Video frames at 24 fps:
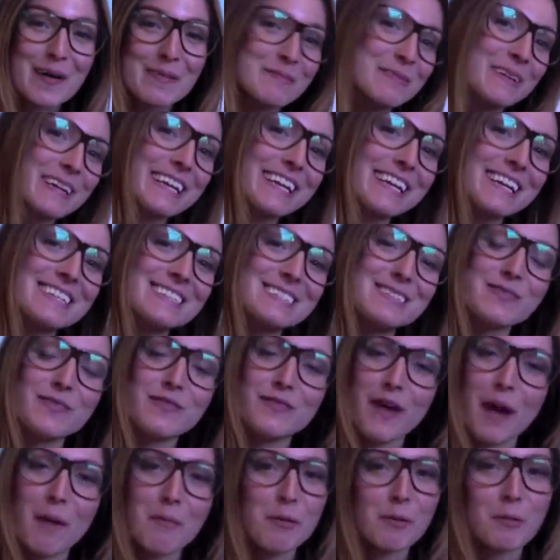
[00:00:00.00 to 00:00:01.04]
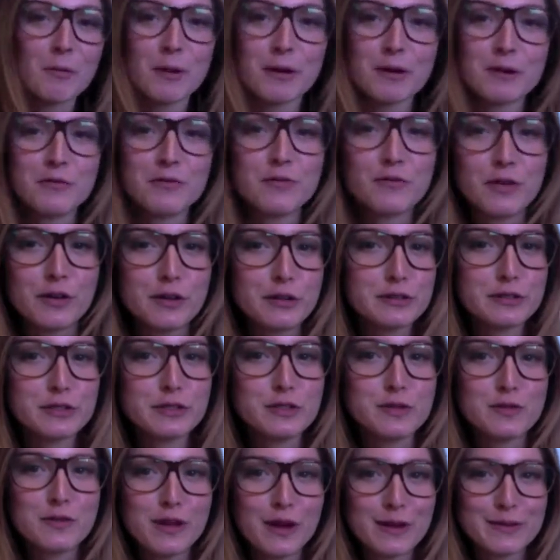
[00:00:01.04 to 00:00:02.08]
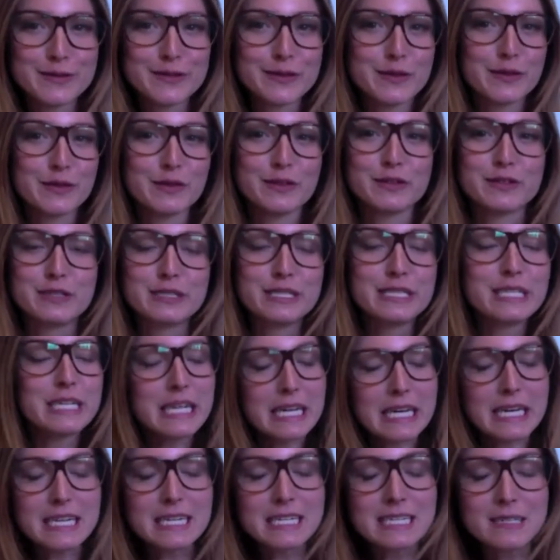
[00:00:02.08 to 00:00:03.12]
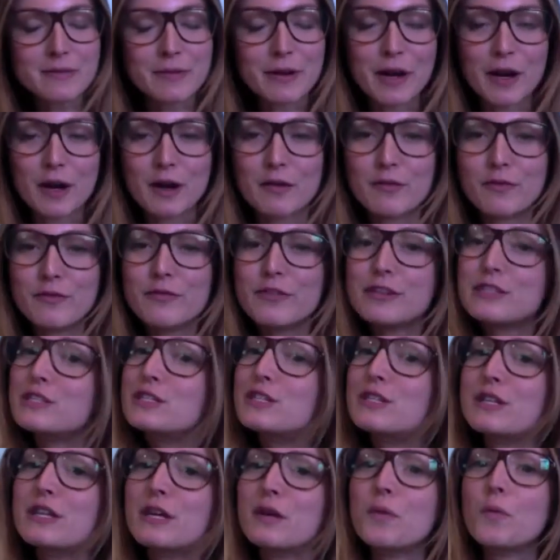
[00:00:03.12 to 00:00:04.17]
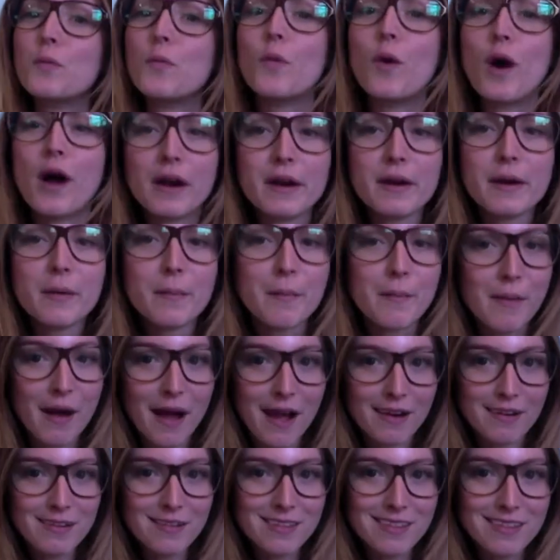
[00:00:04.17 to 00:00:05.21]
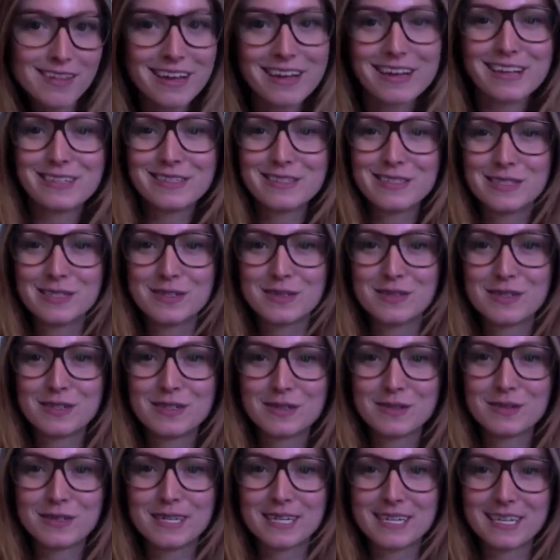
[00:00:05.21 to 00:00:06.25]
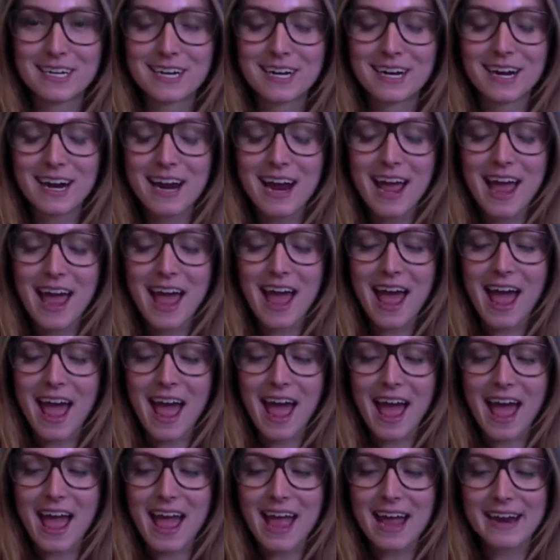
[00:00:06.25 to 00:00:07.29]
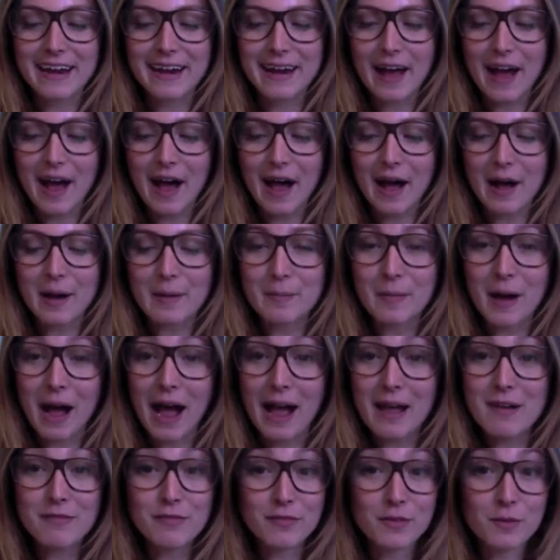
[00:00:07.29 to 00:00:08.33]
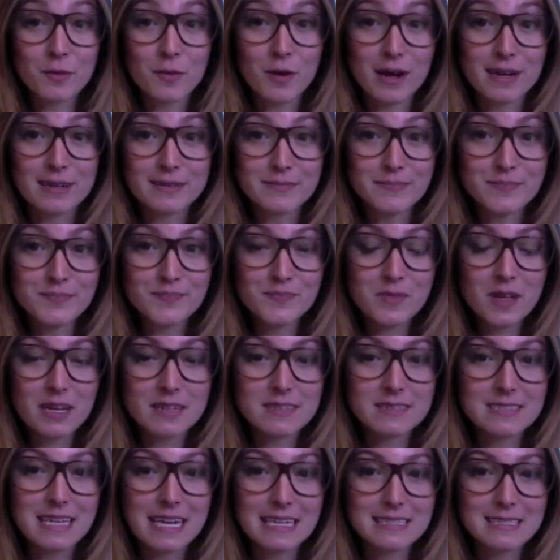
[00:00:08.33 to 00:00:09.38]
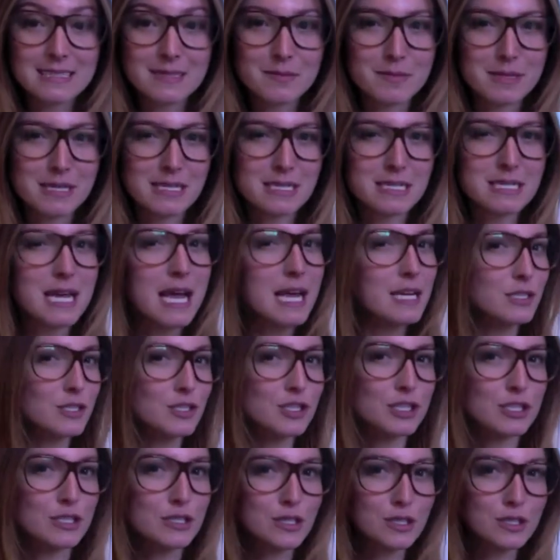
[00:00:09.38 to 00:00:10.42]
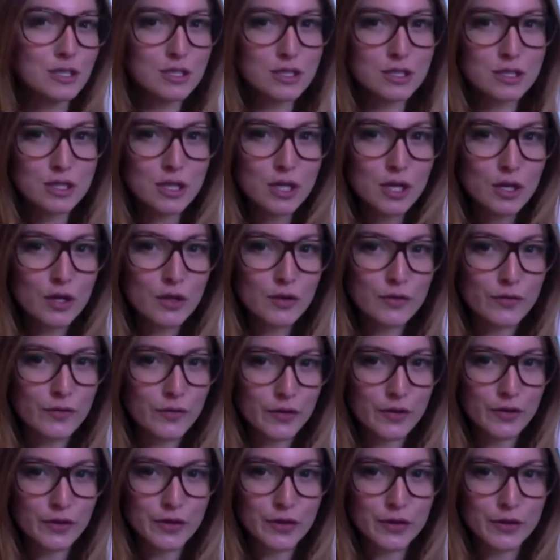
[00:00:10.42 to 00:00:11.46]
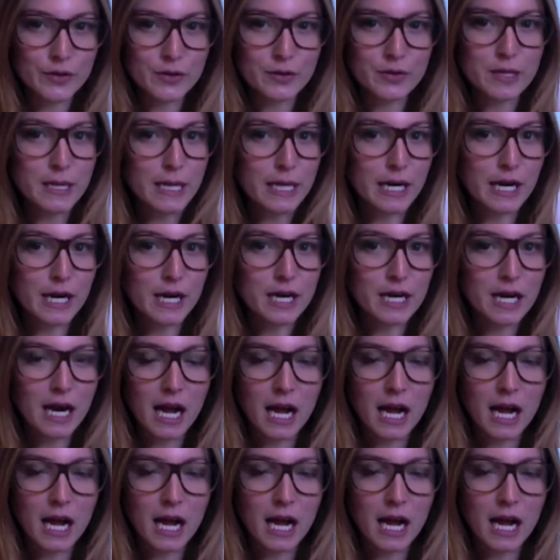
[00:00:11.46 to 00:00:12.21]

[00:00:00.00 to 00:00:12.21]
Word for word: It is February 1st, 2013. We are officially 1 month into the new year, and I, for one, set some intentions for the new year.